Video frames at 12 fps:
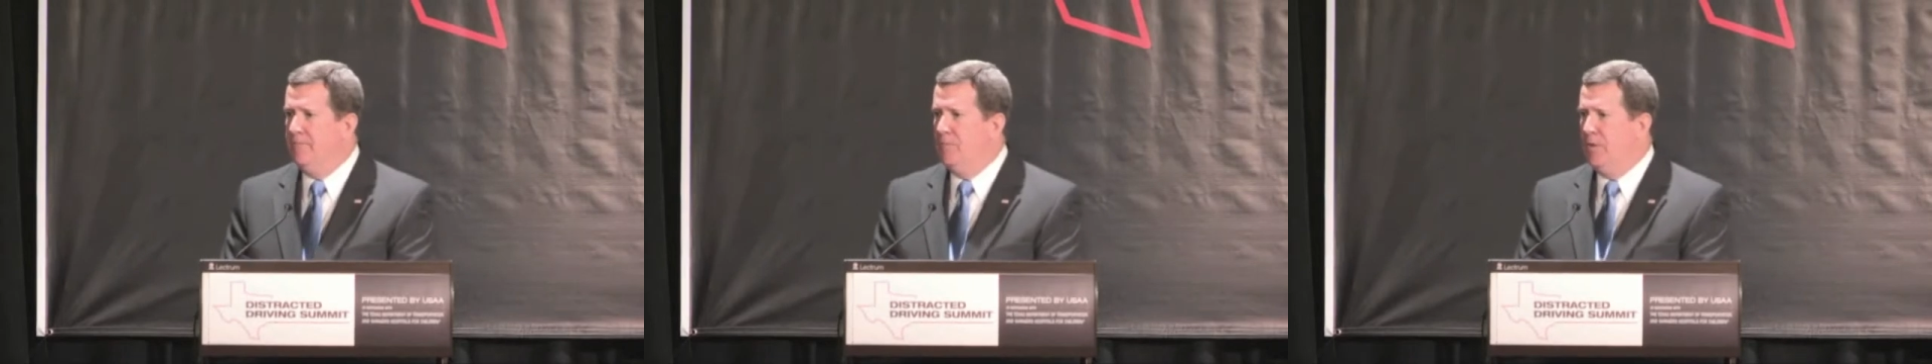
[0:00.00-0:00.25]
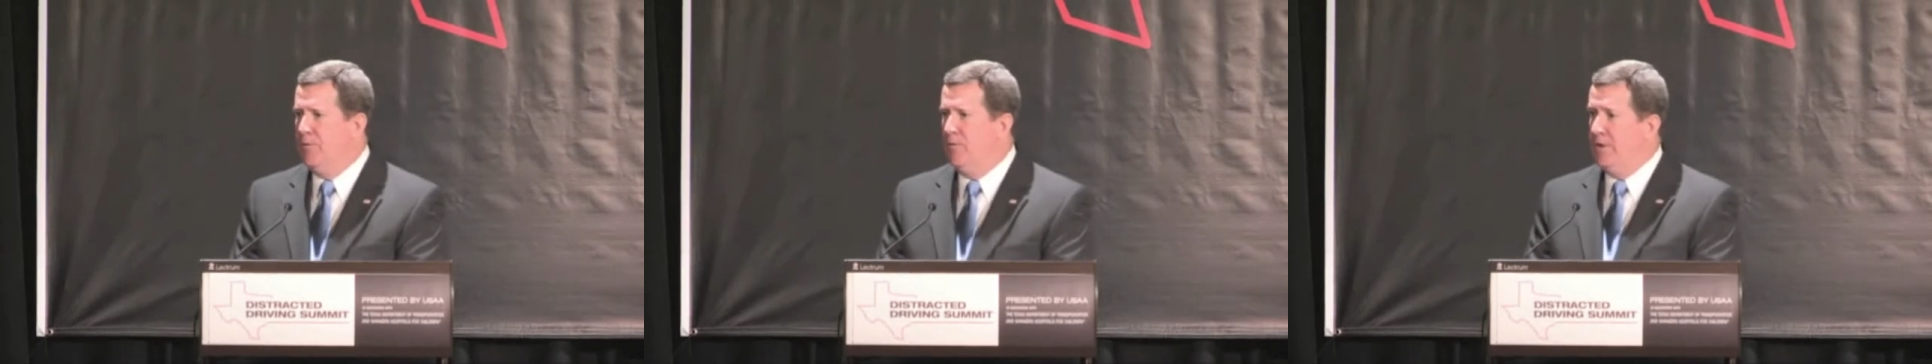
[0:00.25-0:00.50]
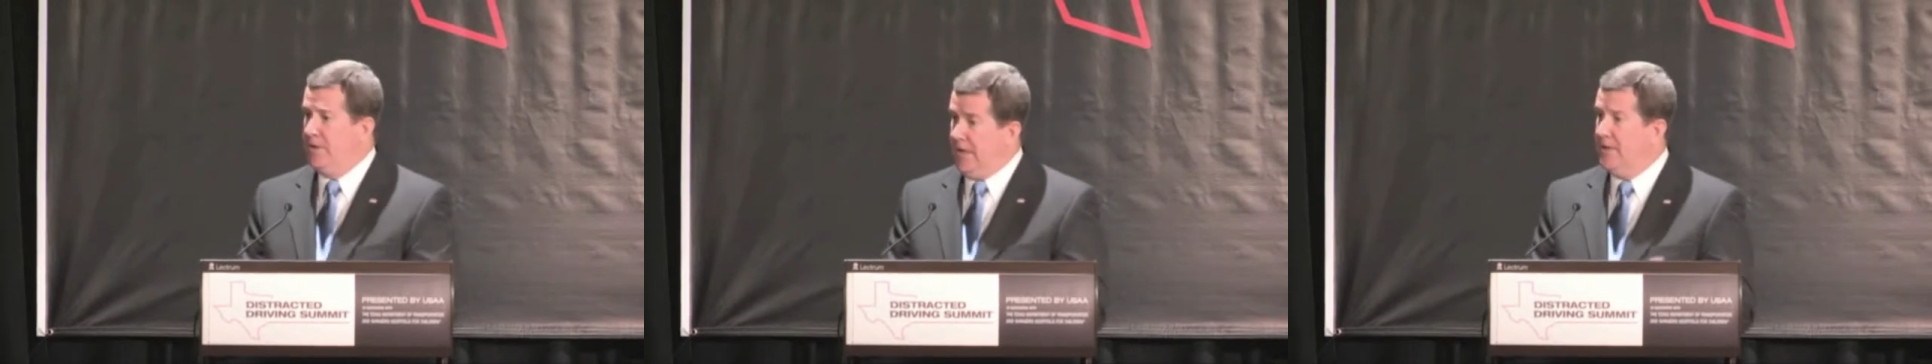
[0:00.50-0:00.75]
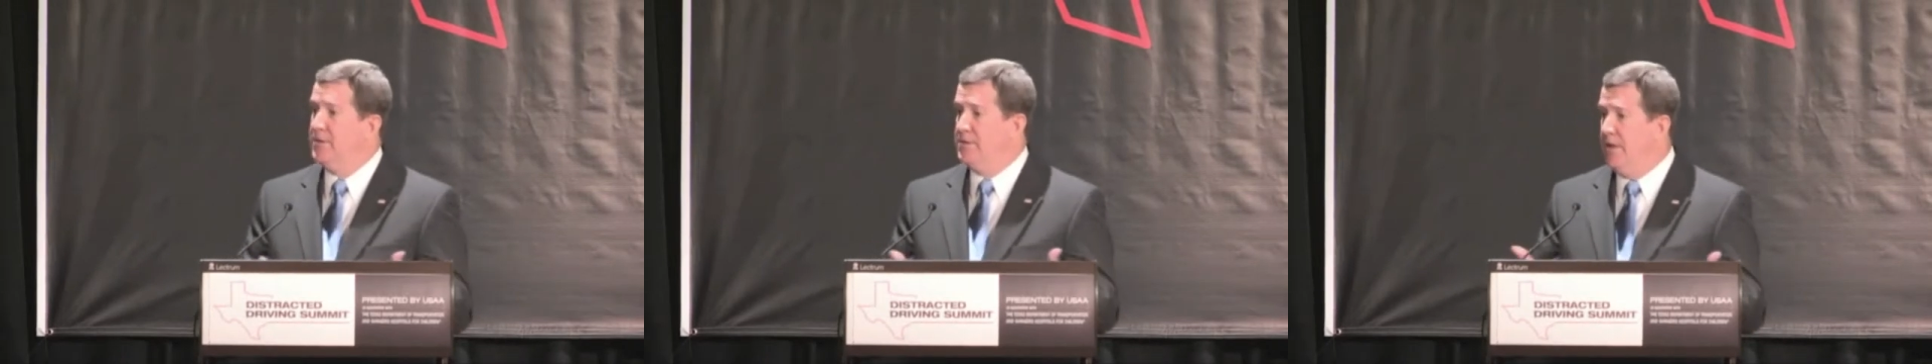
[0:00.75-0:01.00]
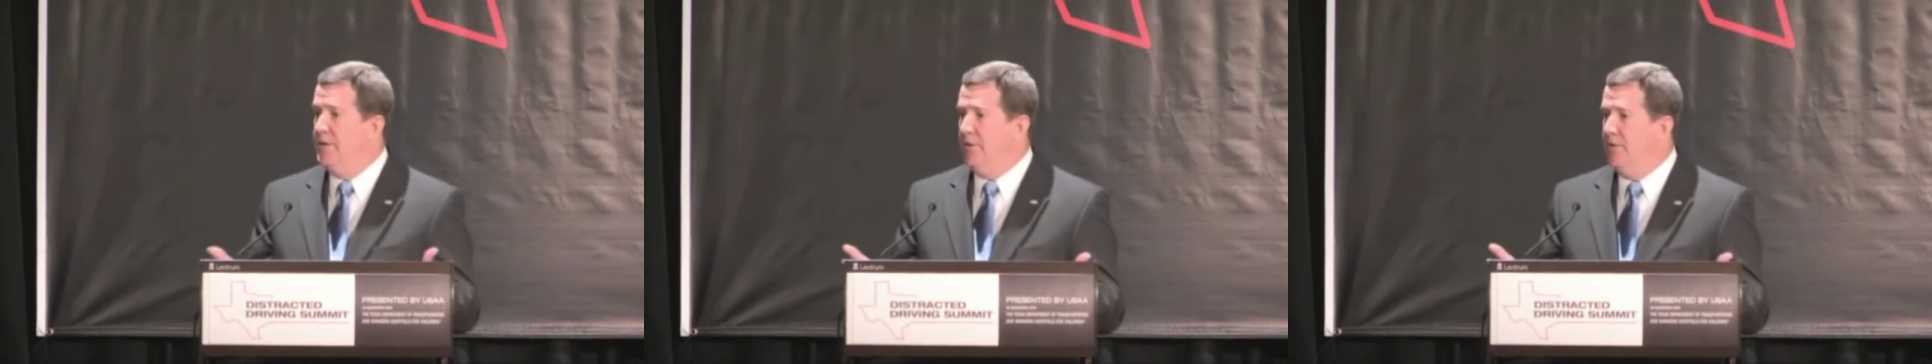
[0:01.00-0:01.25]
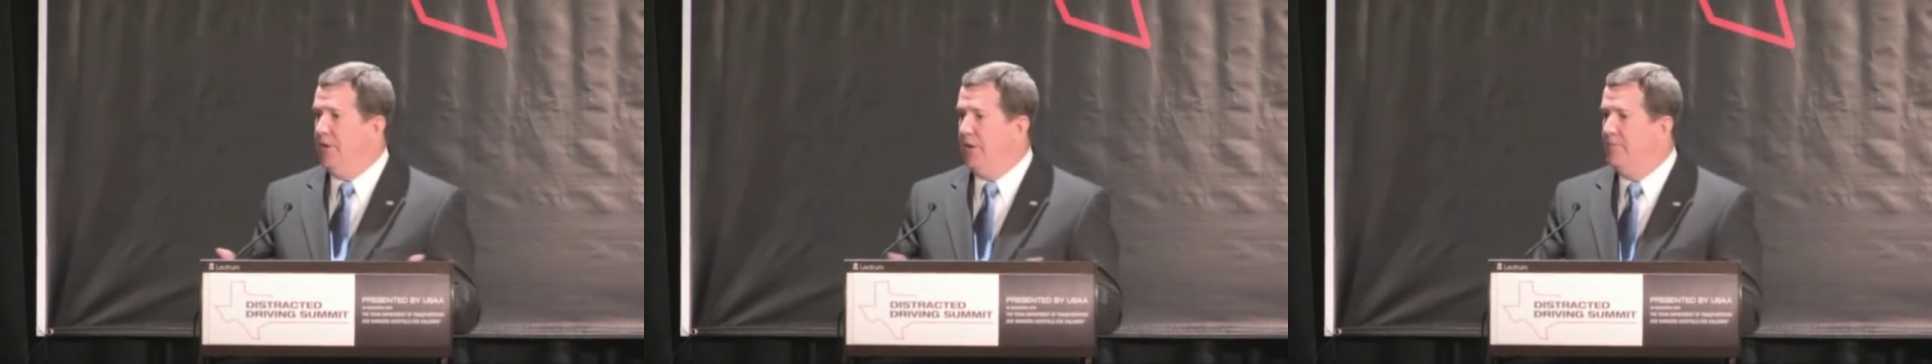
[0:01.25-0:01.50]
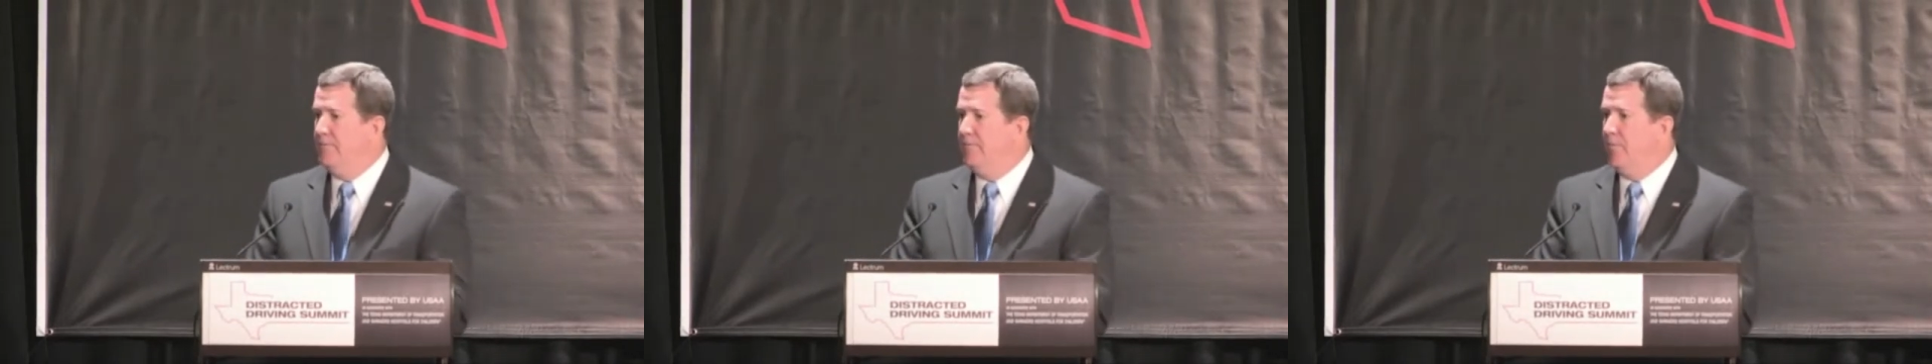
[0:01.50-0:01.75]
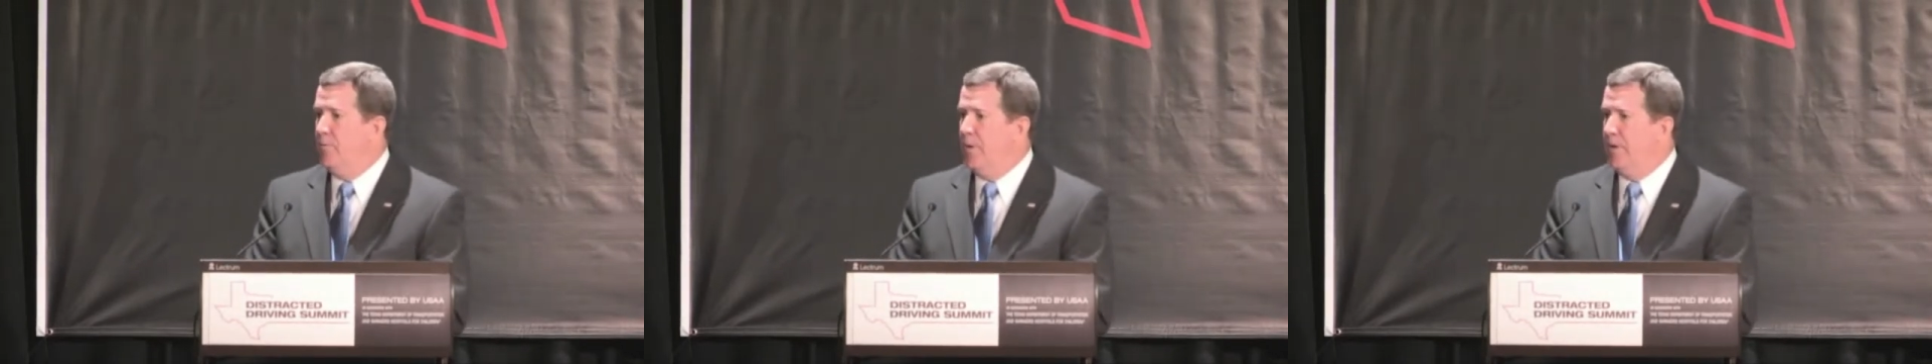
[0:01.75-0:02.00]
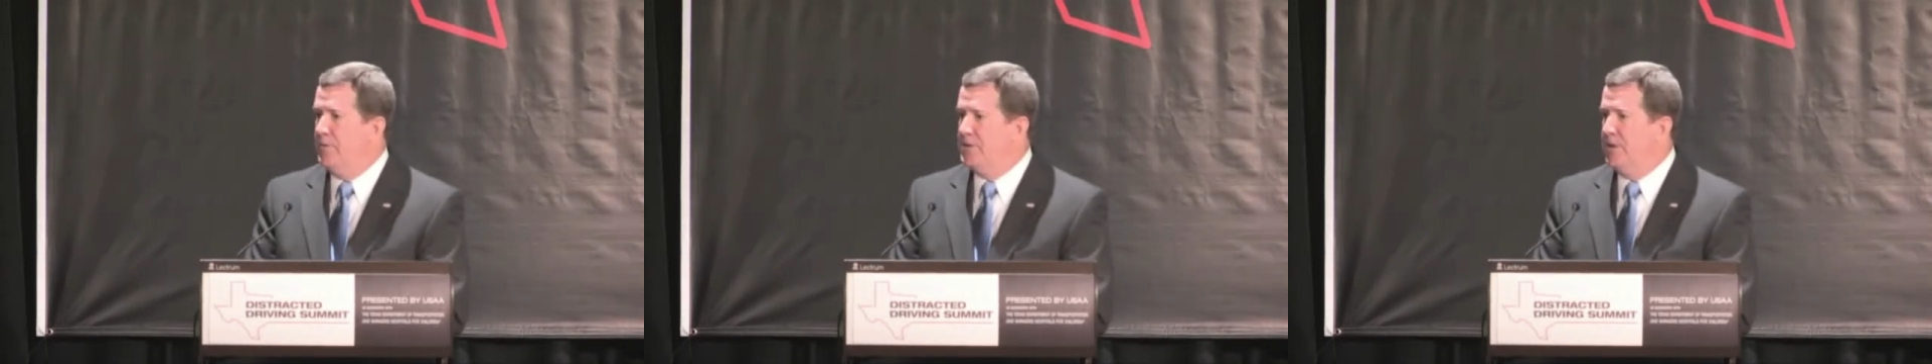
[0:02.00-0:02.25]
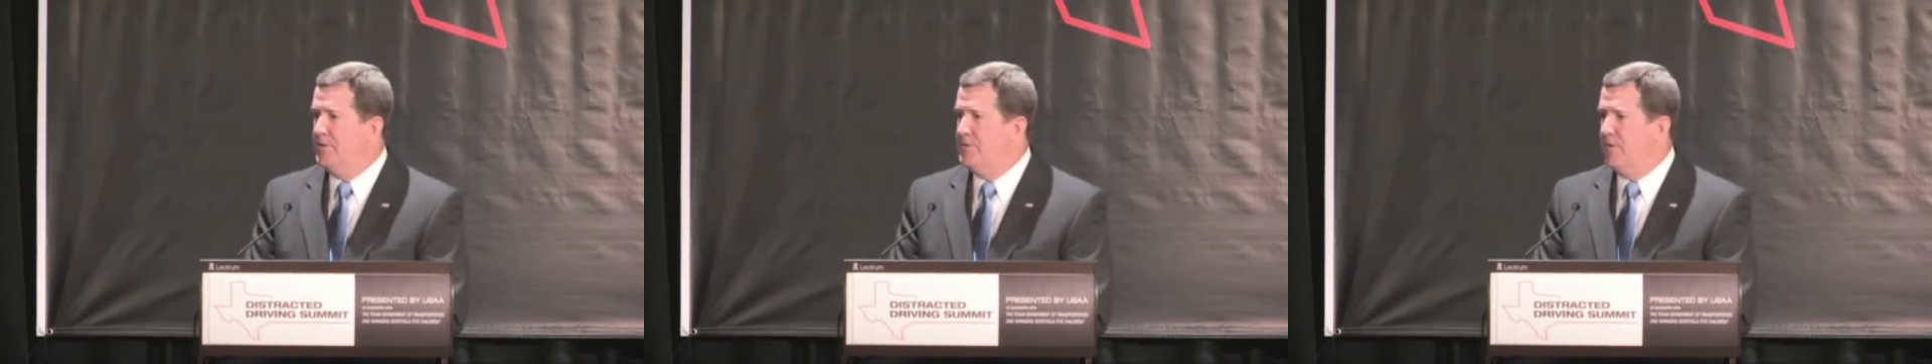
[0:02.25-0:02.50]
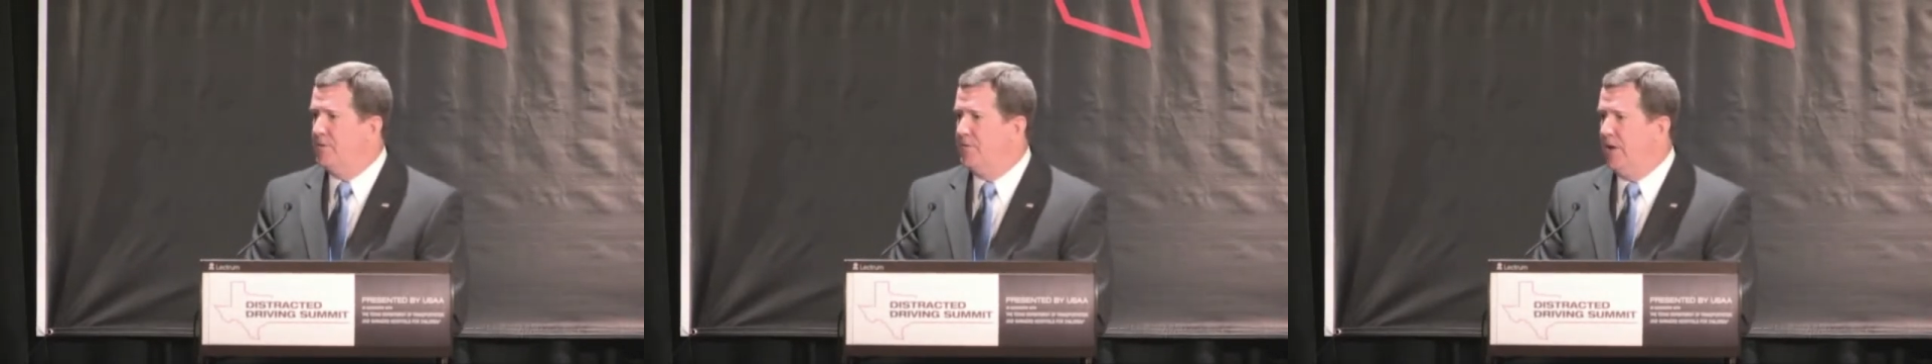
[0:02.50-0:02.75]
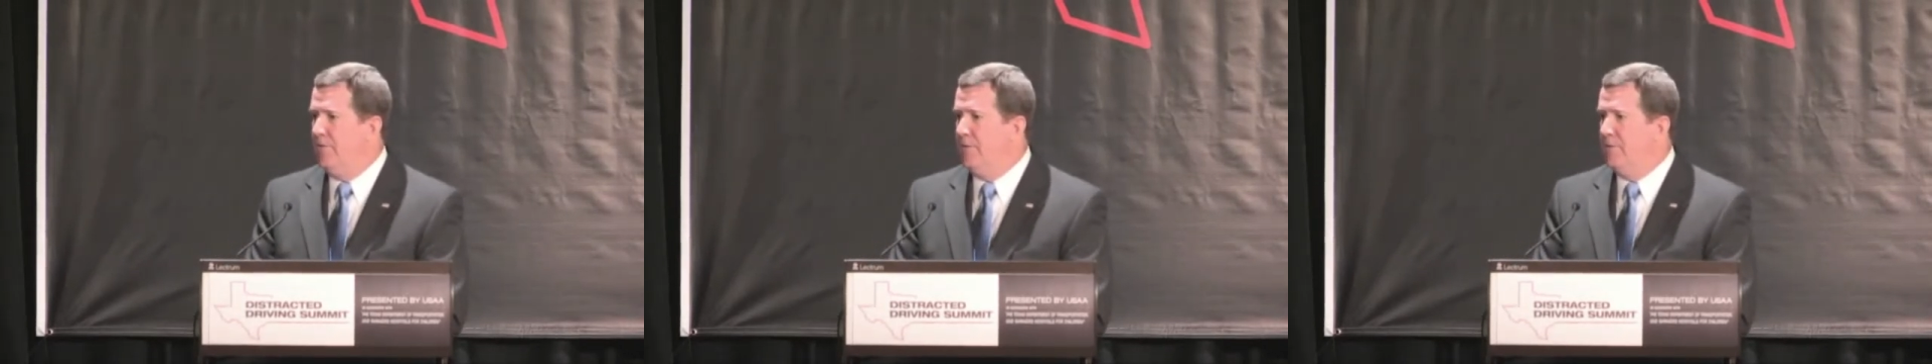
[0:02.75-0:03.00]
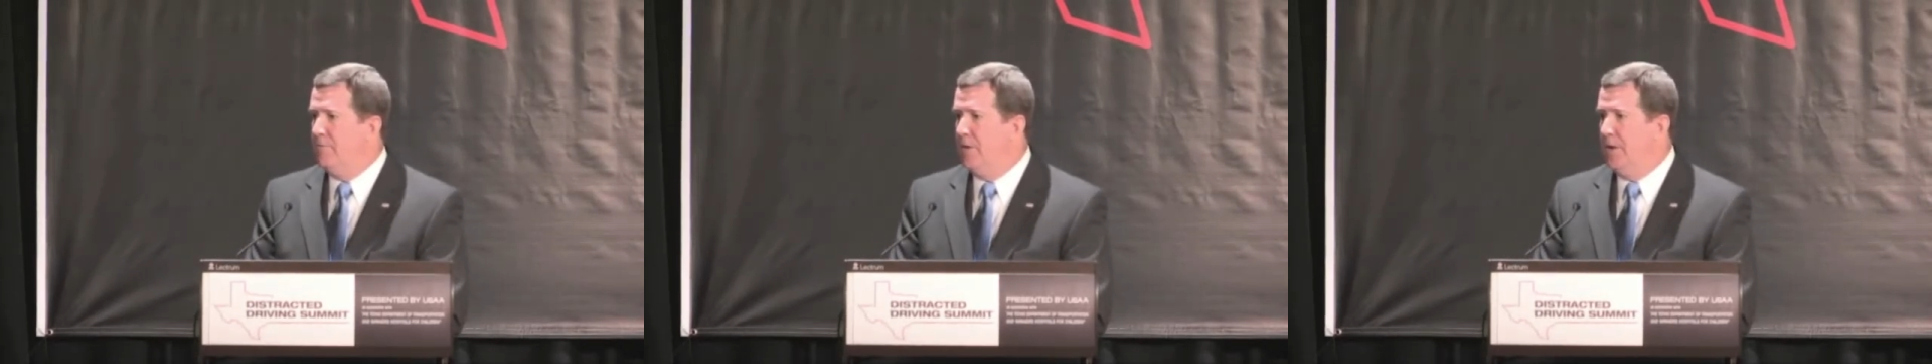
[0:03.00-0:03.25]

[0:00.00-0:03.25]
with what Candace Lightner did for Mothers Against Drunk Driving,